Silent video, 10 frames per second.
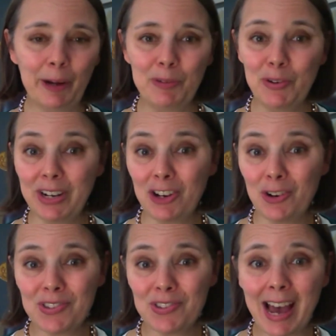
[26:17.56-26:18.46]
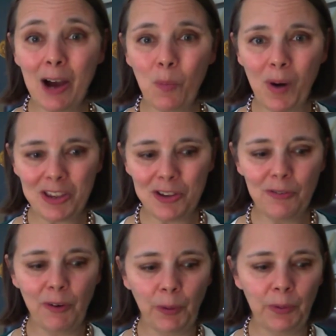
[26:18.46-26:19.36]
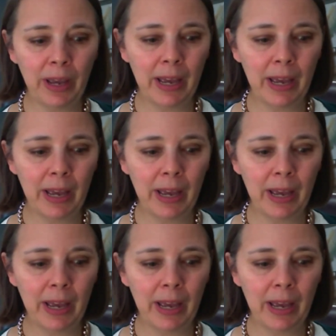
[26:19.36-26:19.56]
You can use that when you vote.